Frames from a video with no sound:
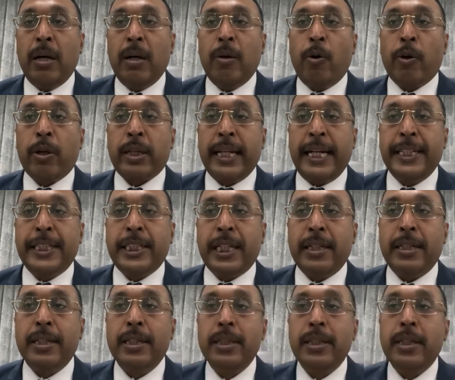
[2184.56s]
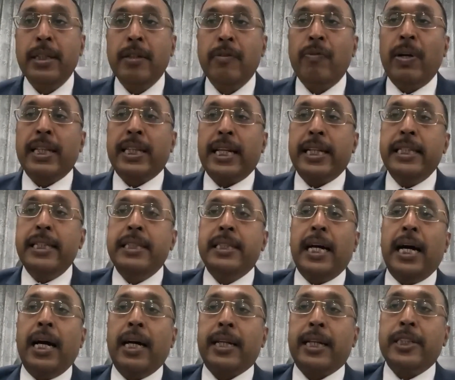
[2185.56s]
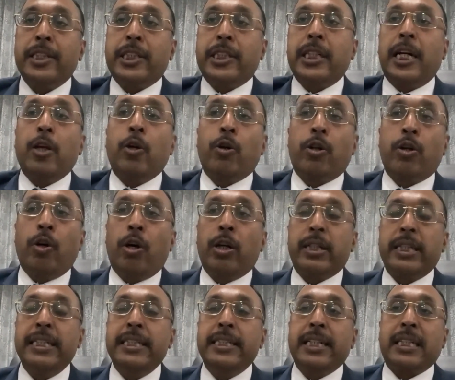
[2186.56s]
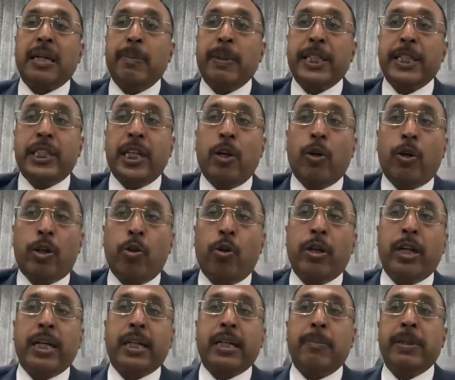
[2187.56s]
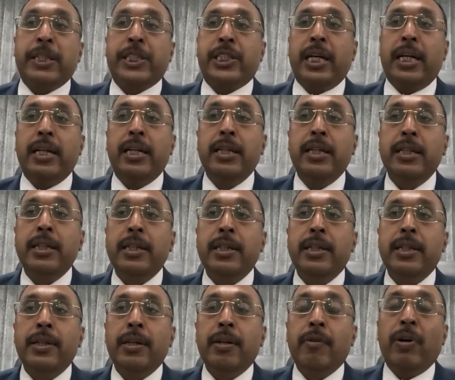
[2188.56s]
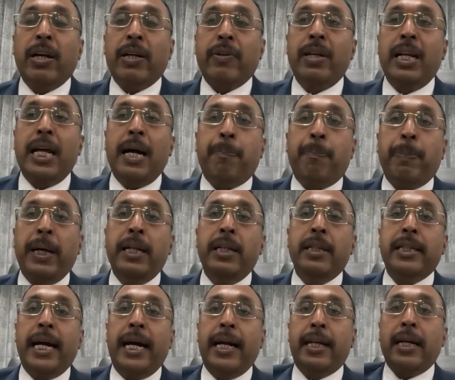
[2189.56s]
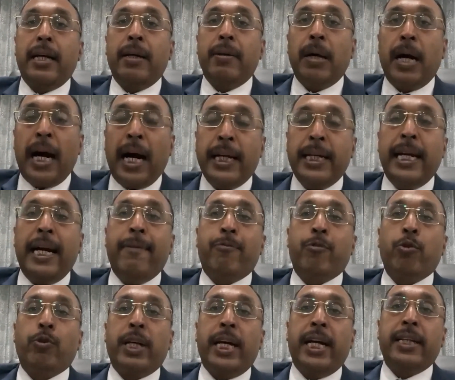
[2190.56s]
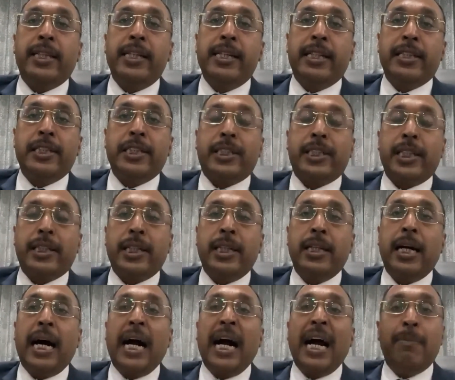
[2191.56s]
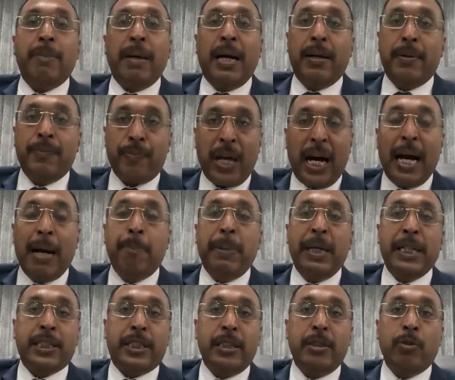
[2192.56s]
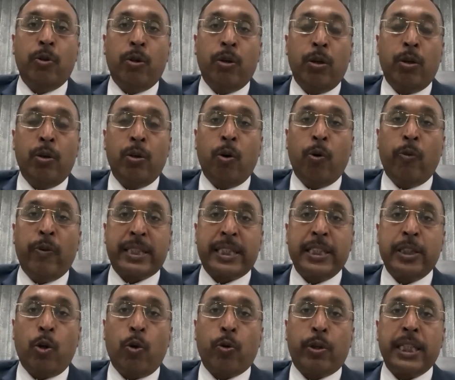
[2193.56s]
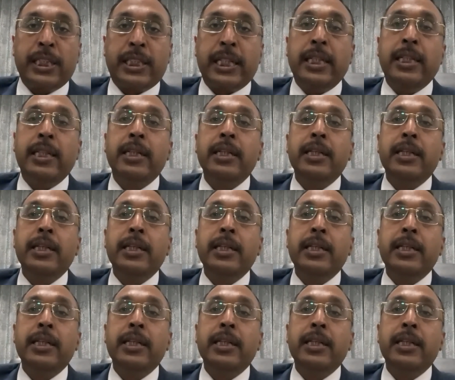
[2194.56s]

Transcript: organization, whether he is a registered or not, he is a commercial or not a commercial, what will happen that I have to take the registration. I am based in overseas location.